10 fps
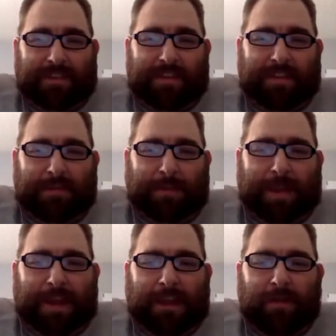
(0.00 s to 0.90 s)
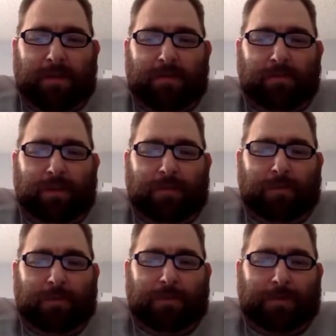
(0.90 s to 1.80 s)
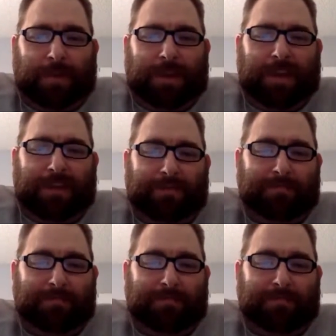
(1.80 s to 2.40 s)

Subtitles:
And then Panic goes 1 for 3.